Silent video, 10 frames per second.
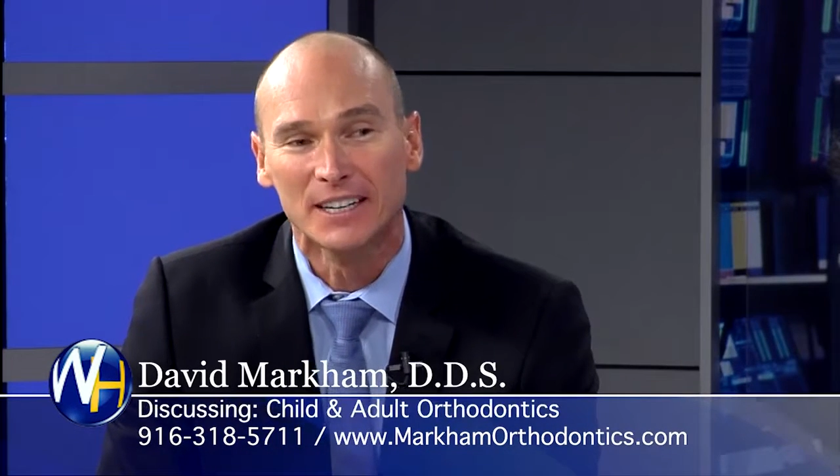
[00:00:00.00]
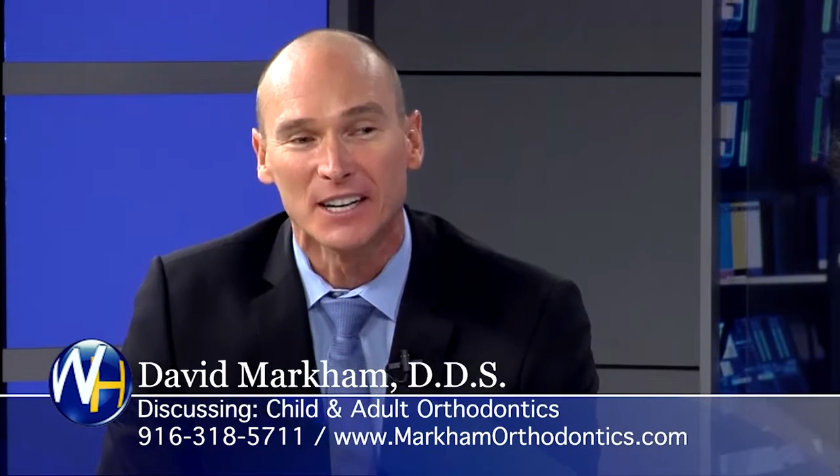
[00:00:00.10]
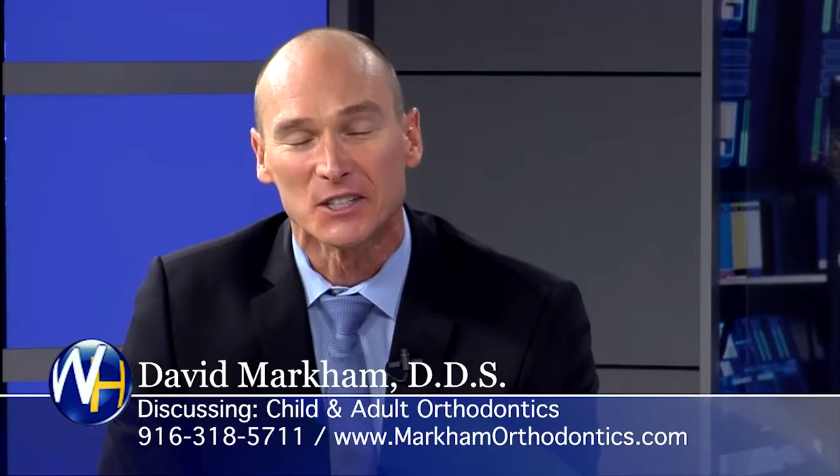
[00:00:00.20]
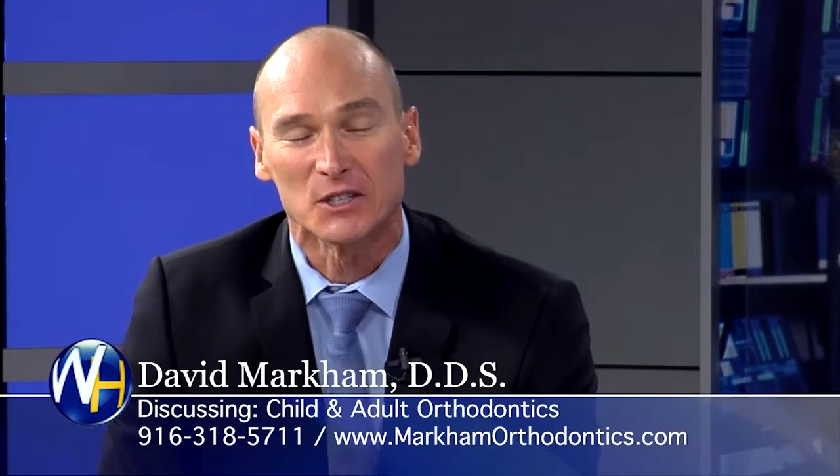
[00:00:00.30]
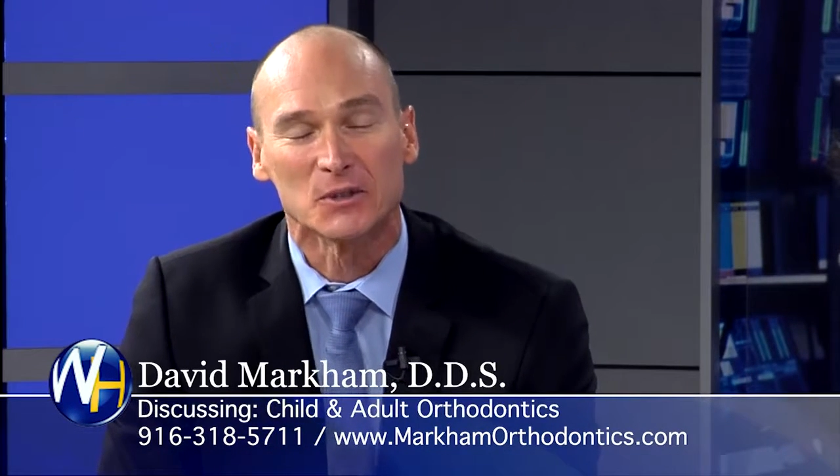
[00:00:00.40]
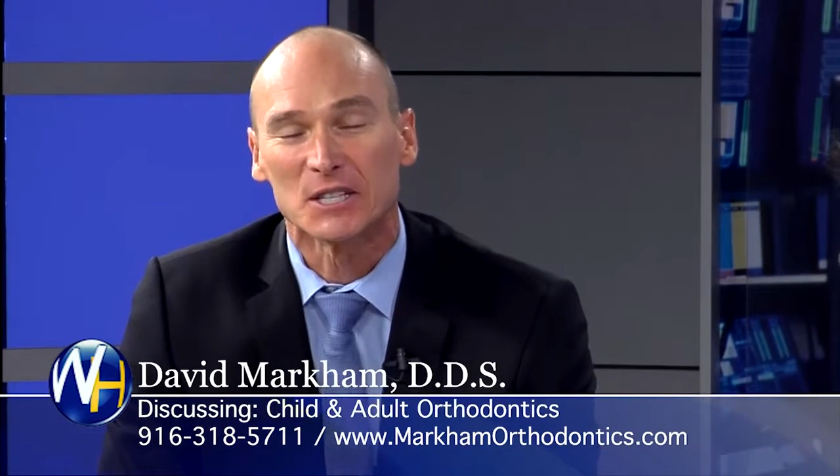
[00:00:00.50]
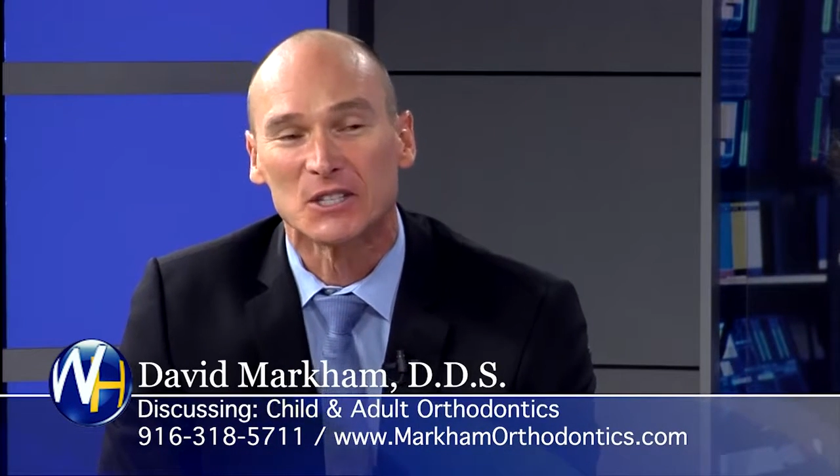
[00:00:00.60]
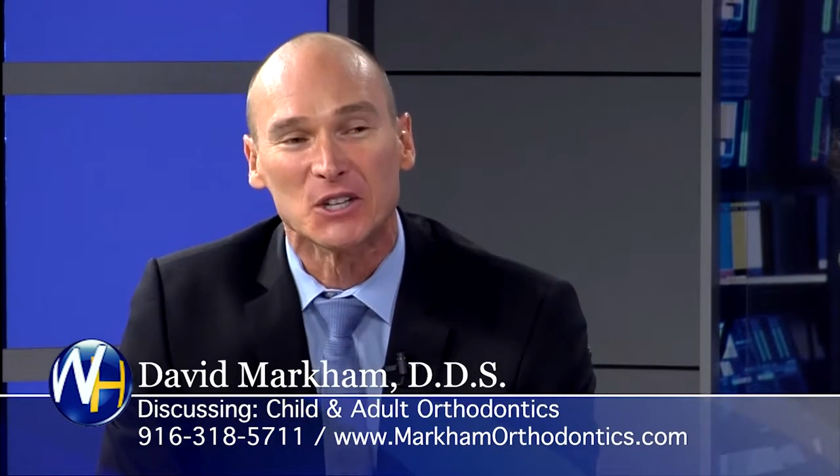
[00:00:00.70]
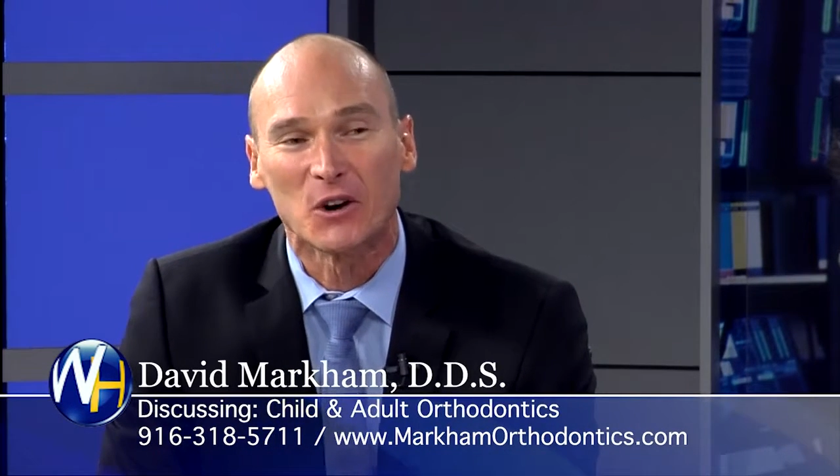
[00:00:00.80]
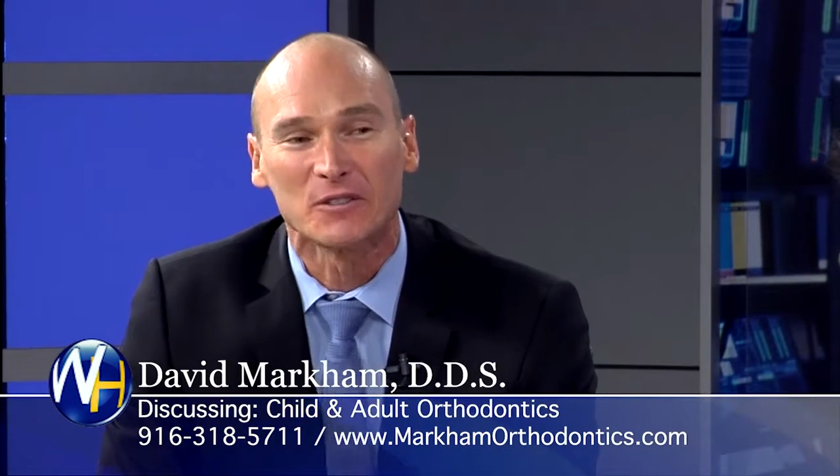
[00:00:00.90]
and she was a
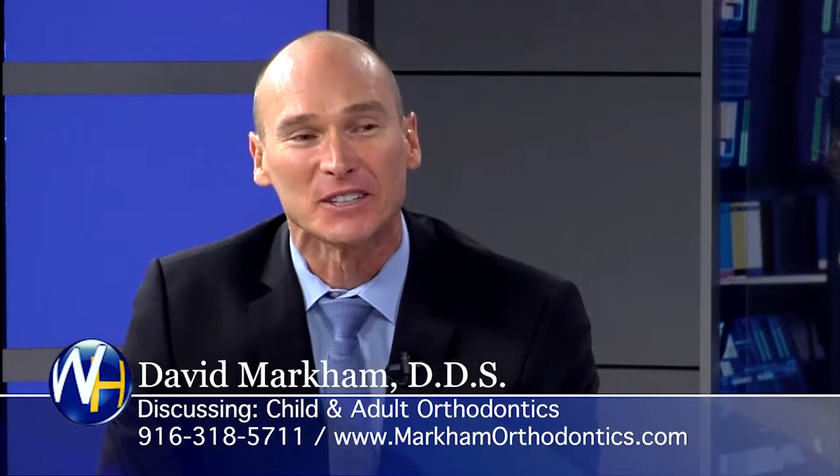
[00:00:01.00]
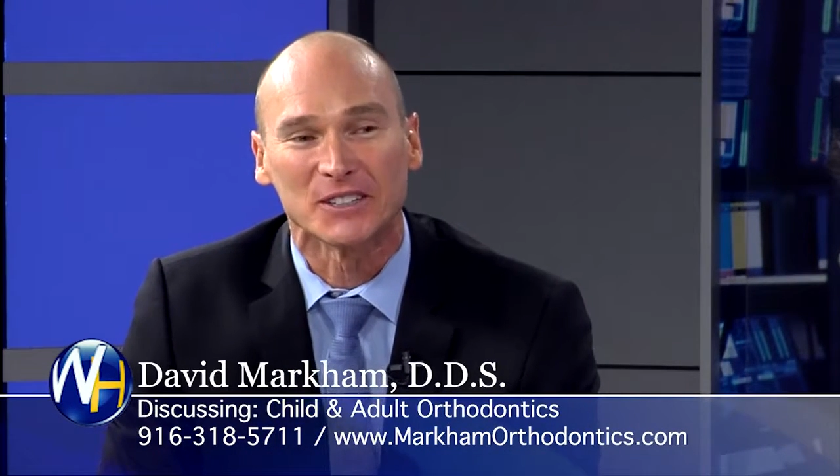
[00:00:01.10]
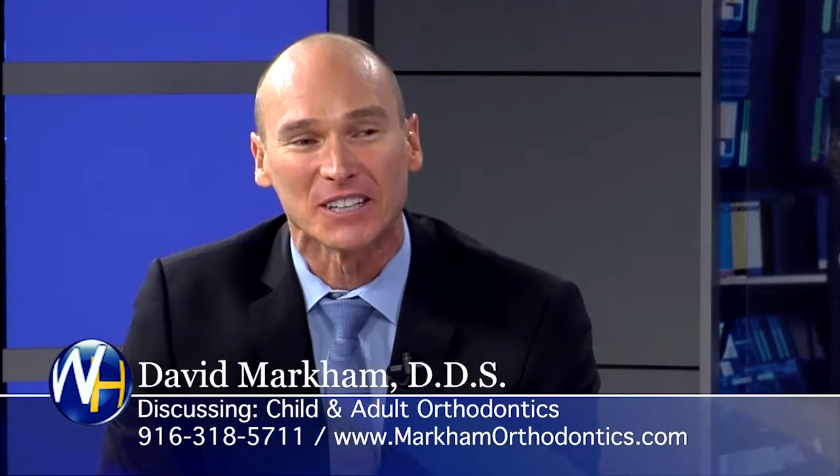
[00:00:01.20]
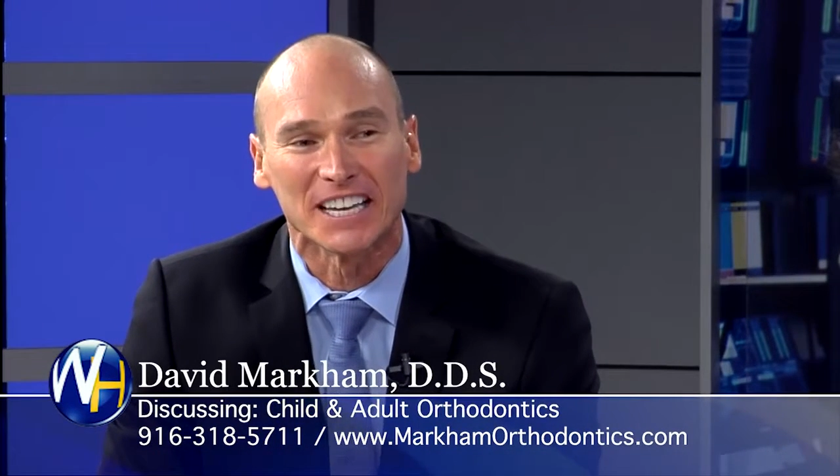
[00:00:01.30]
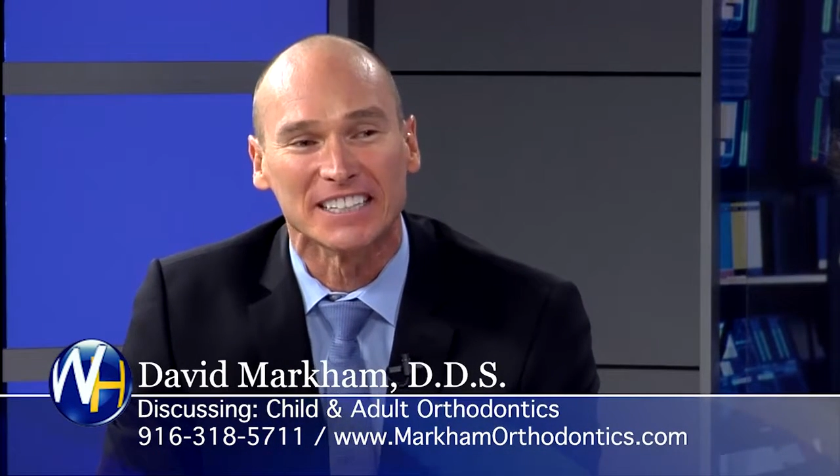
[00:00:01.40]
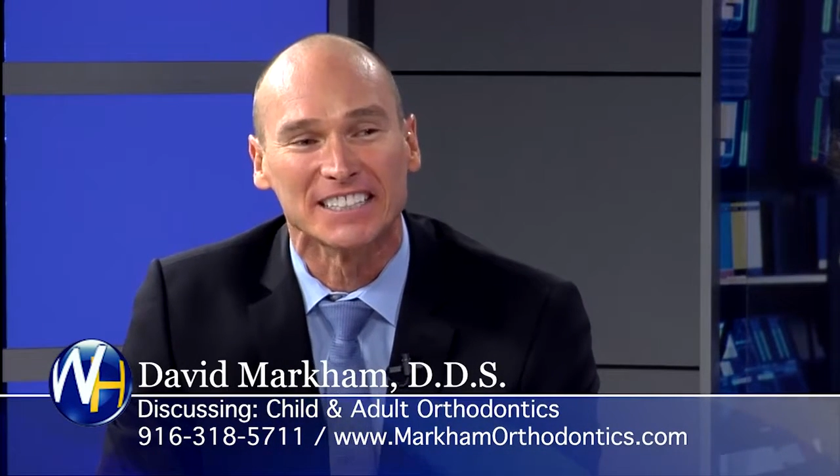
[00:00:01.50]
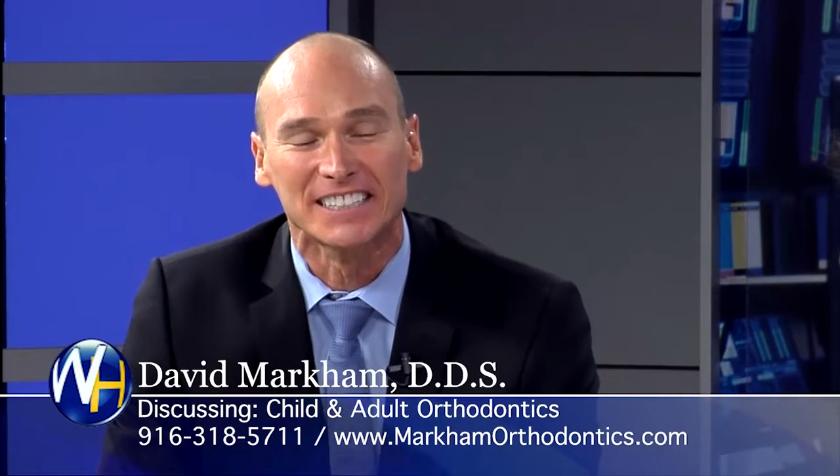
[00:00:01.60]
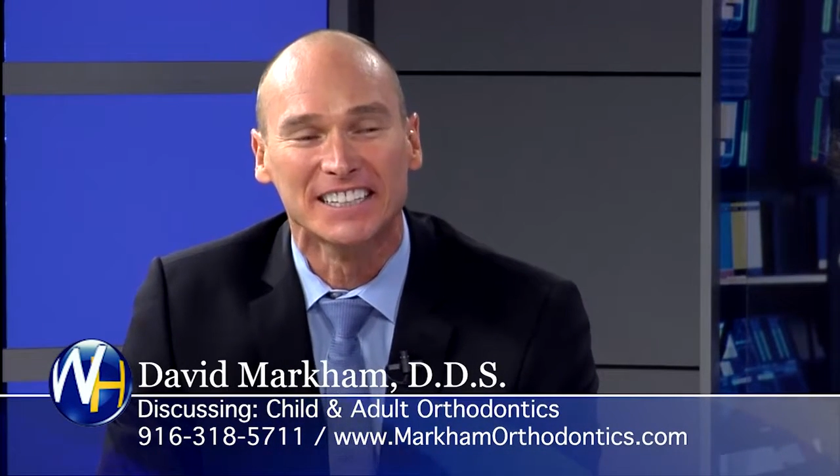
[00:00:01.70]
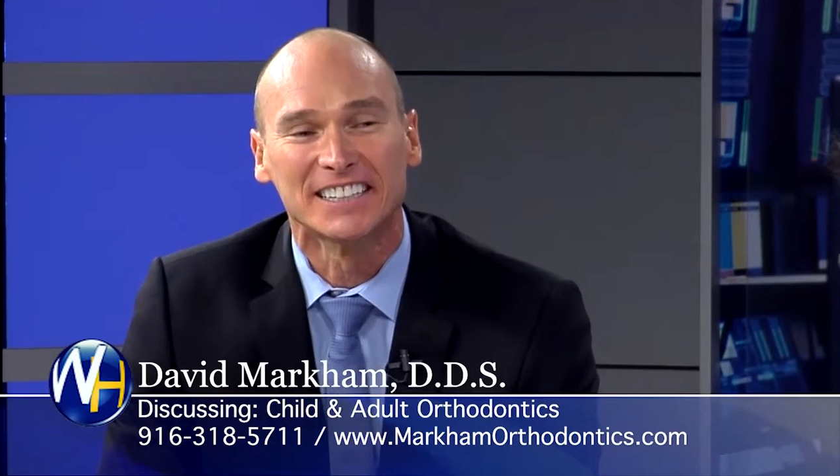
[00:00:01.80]
jovial lady